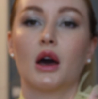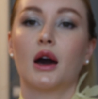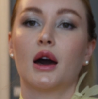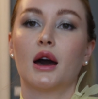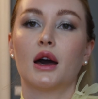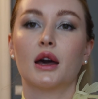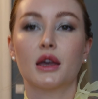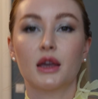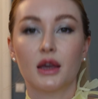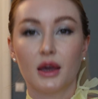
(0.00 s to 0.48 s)

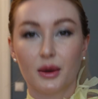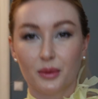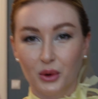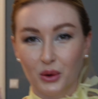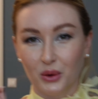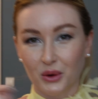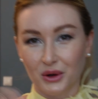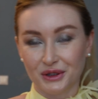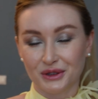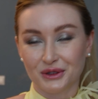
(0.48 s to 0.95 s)
I am
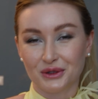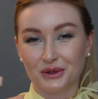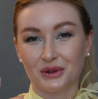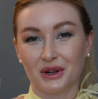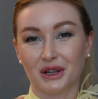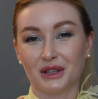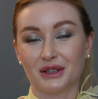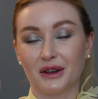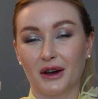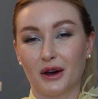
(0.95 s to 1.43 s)
going to
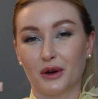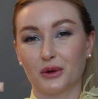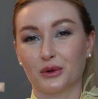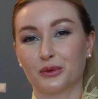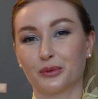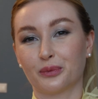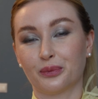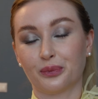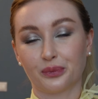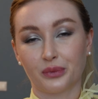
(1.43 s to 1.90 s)
write
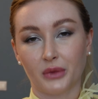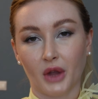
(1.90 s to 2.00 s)
down